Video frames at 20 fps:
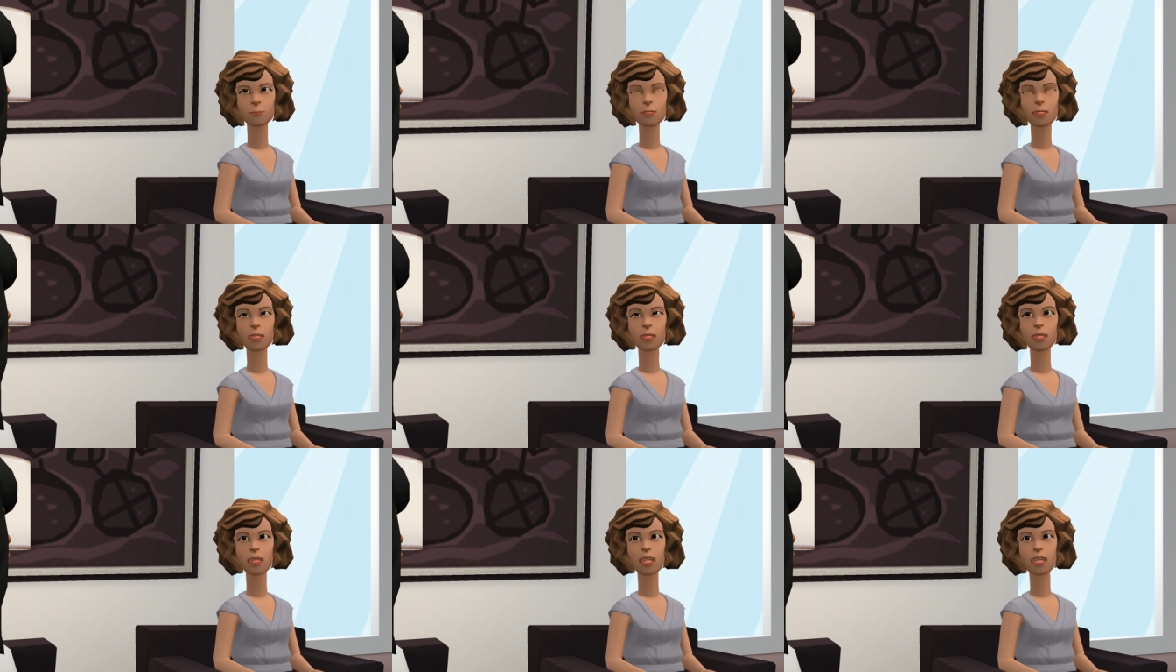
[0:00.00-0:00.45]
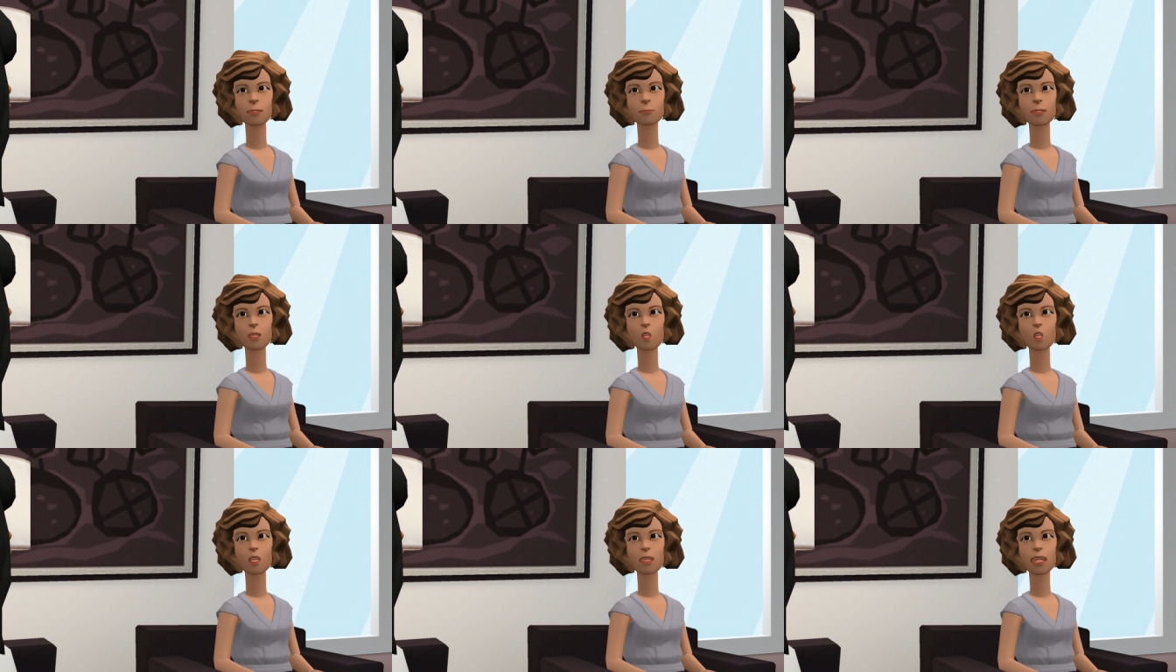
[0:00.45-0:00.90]
This theme
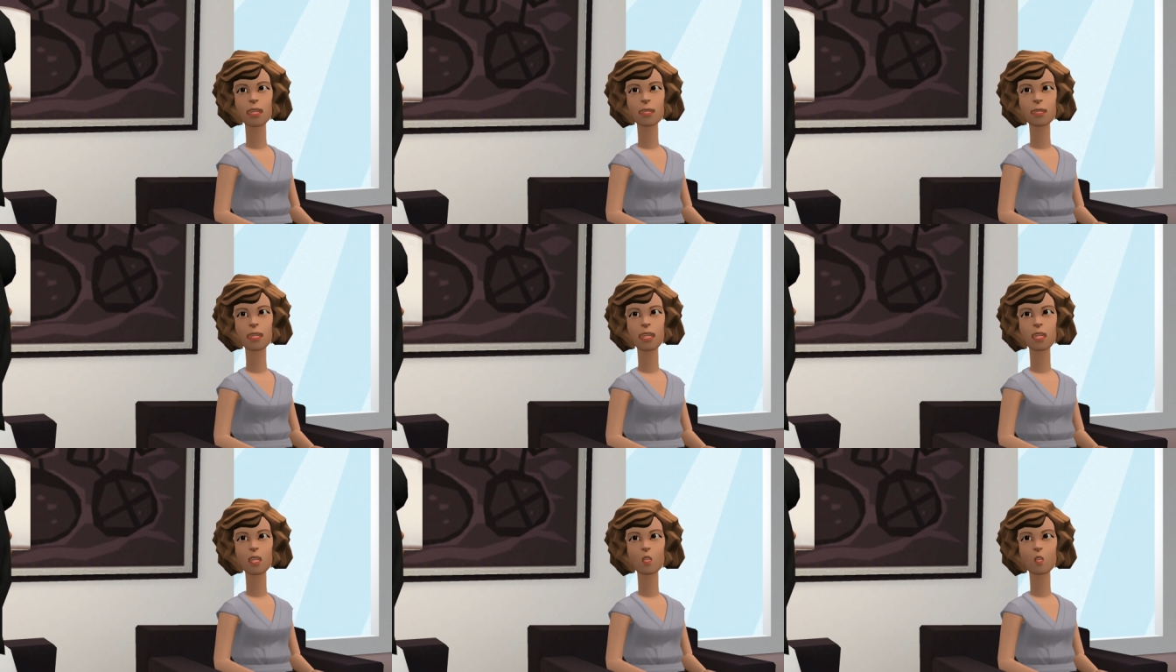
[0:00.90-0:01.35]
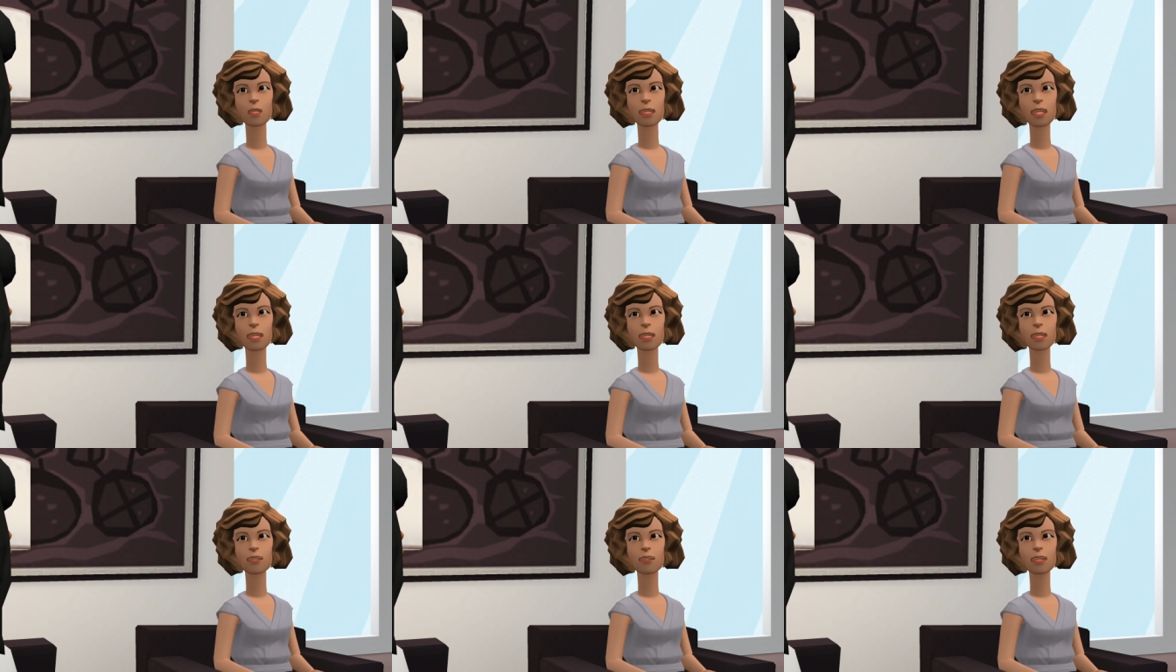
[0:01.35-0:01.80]
got its start
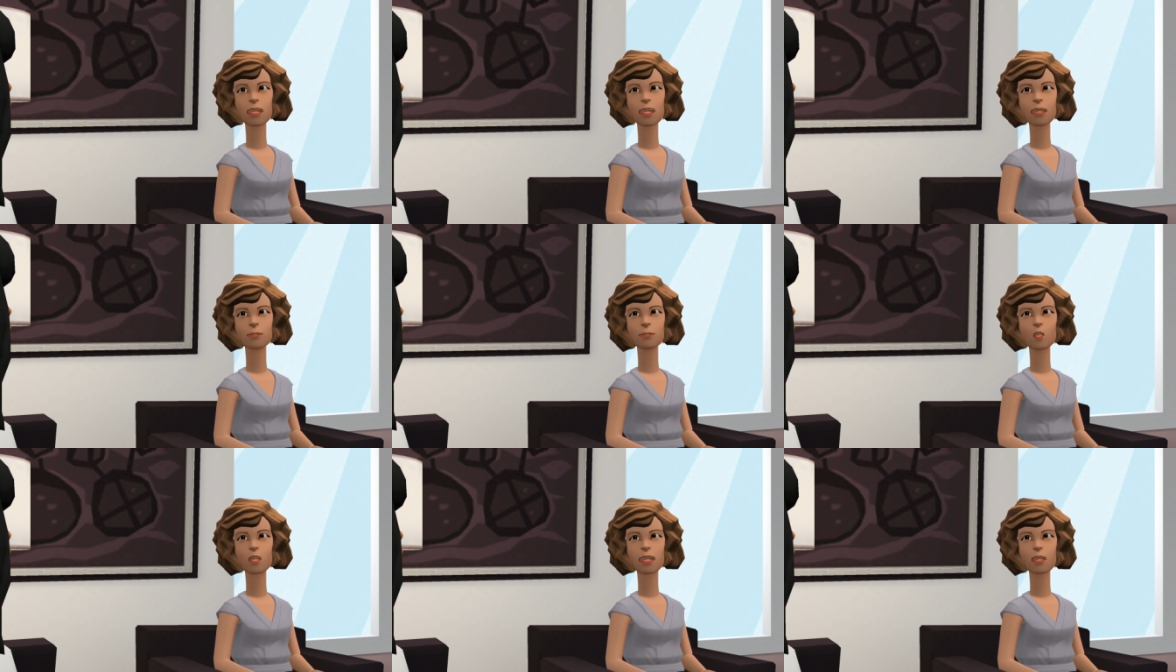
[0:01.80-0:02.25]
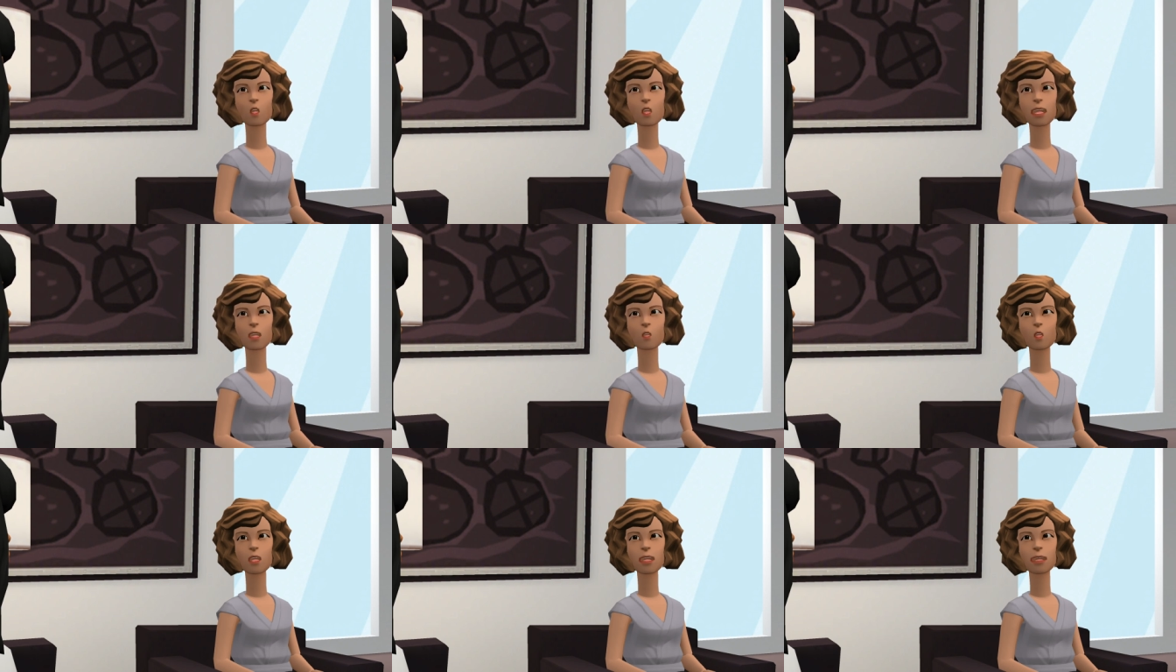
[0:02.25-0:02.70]
in heaven when who
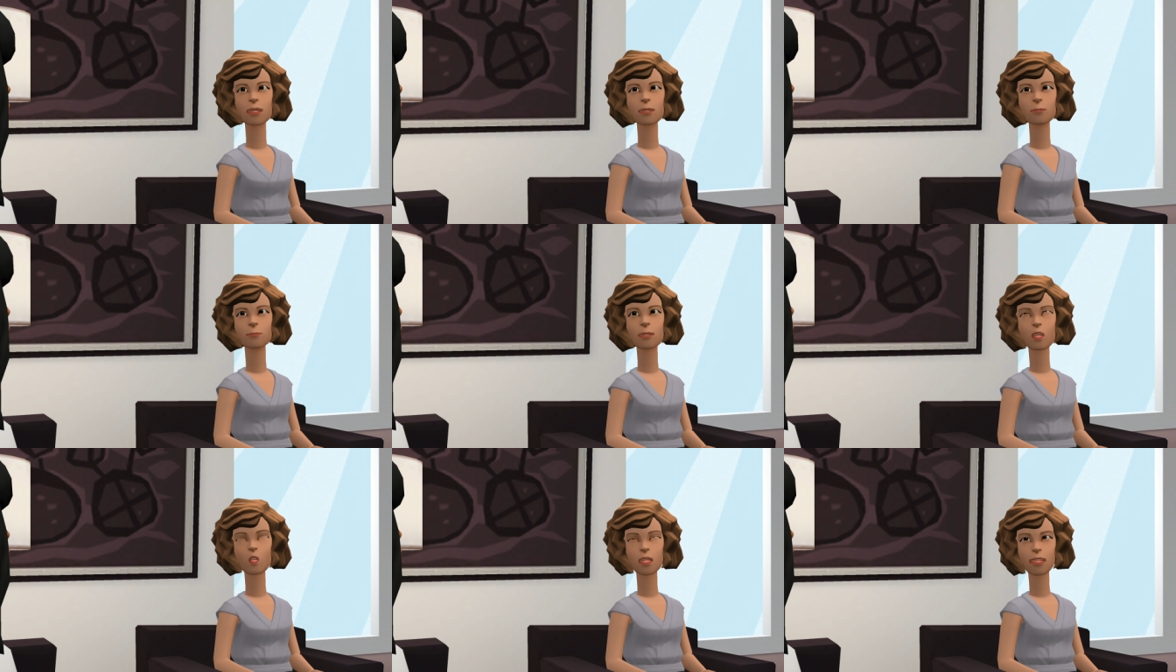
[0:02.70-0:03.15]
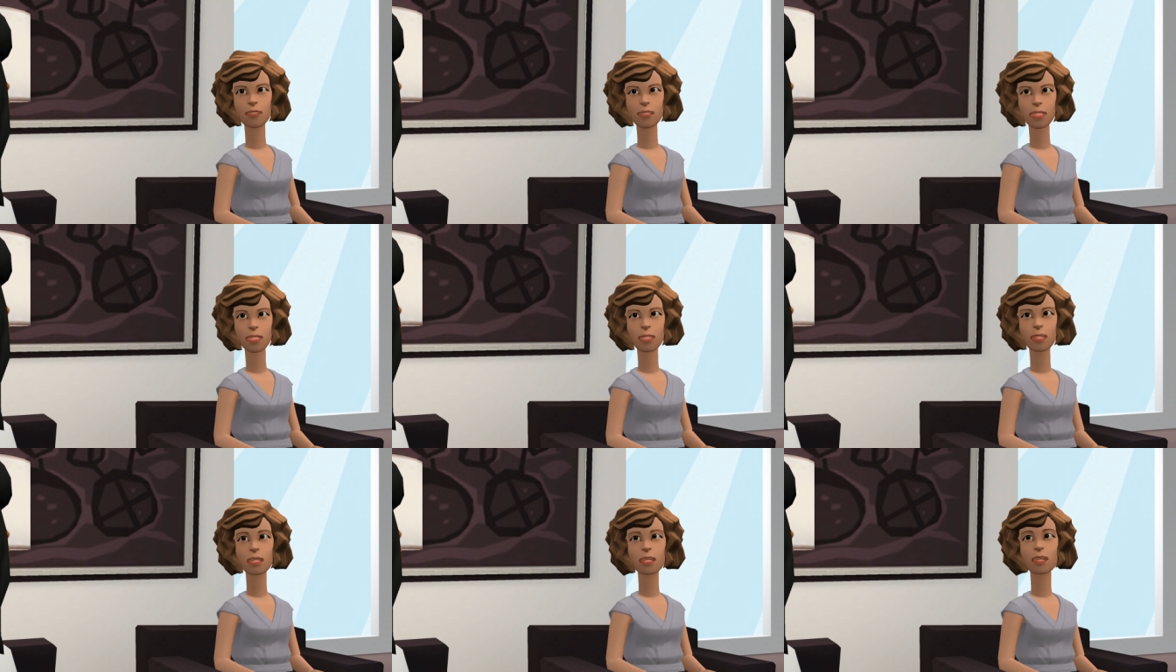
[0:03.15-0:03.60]
was once a
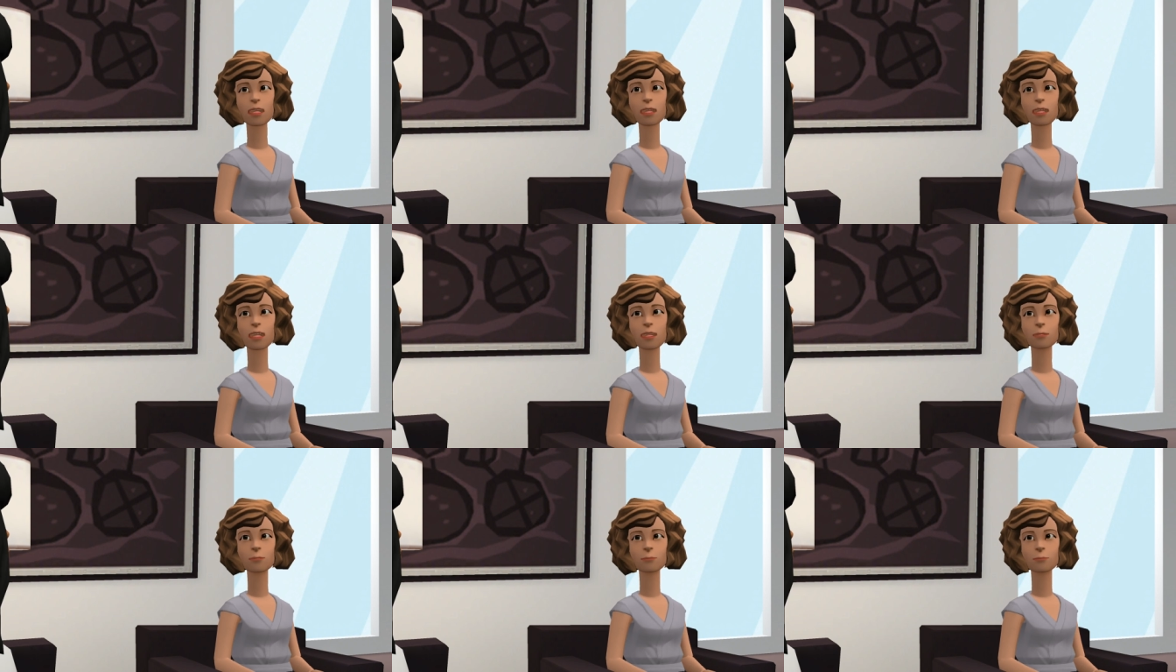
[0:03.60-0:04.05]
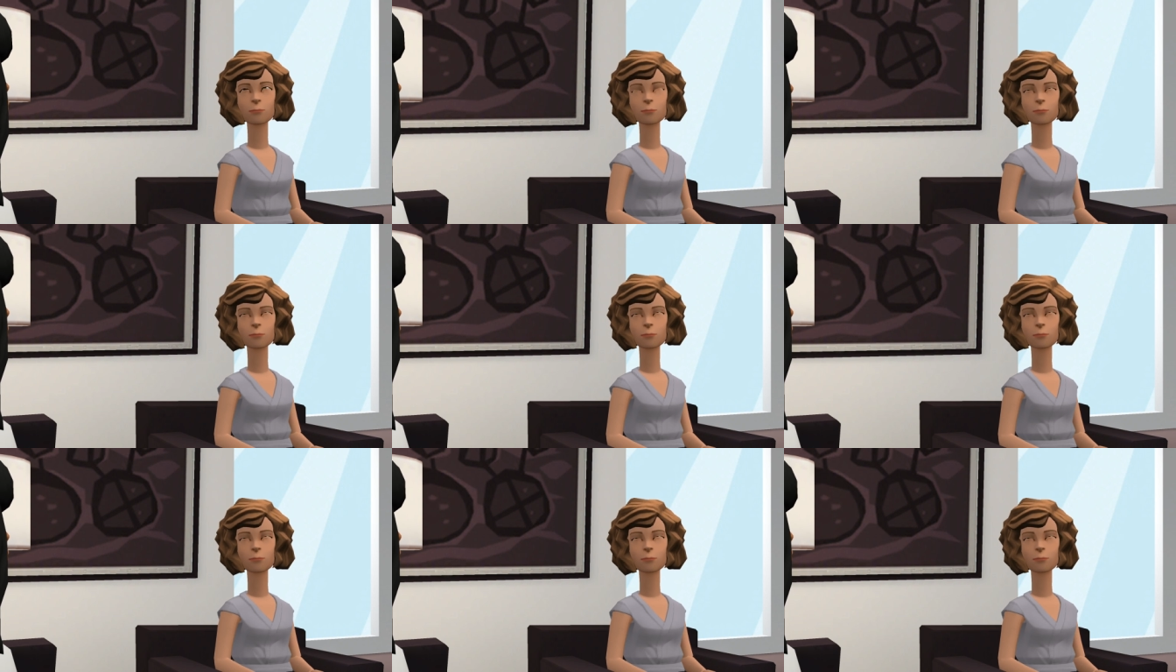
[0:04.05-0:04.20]
beautiful angel.